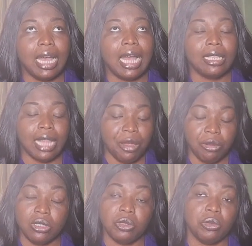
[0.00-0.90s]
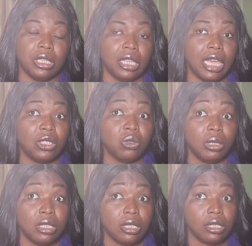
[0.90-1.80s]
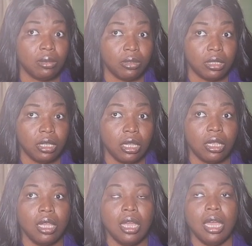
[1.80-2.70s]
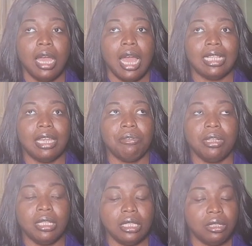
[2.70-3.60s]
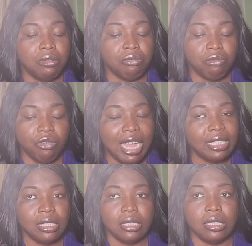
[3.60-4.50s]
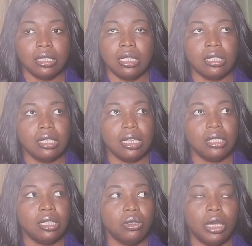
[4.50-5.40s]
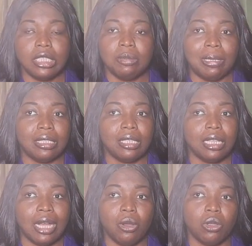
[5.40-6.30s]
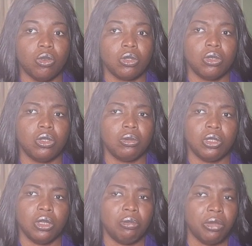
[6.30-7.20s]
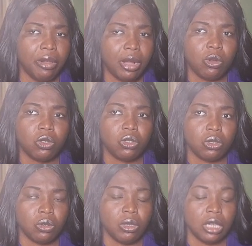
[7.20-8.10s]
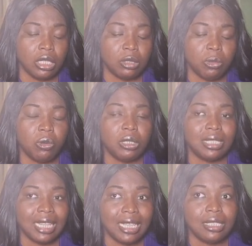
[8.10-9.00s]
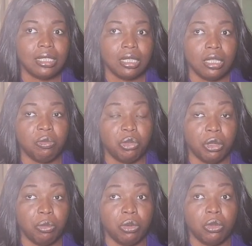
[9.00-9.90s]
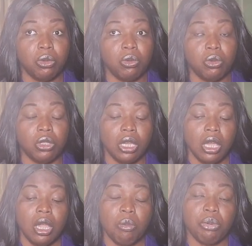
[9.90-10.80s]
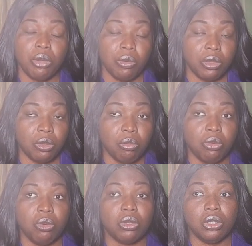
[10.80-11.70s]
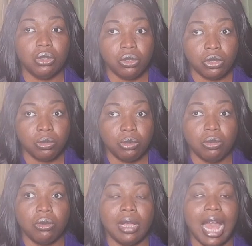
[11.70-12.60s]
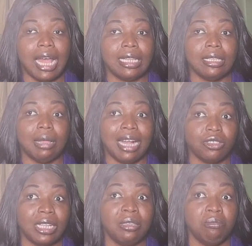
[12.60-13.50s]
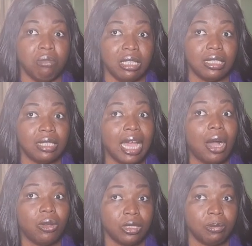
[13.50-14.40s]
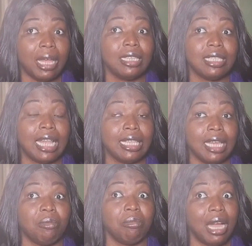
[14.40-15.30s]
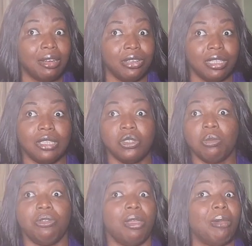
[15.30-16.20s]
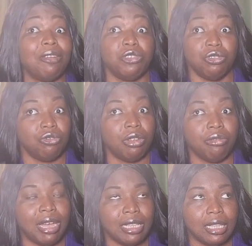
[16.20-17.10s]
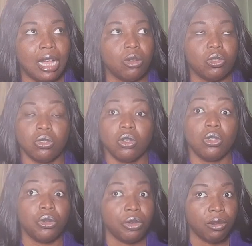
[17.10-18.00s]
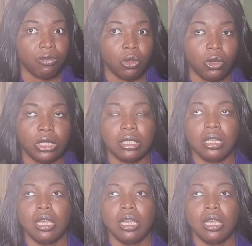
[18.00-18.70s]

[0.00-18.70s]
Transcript: And I wrote this book in the year 2017. And I really didn't write it intending or expecting that God was going to be doing miracles through it. But we started seeing people who would pray with the book, use the book, and actually meet their husbands and get married. And some of them have children right now, to the glory of God.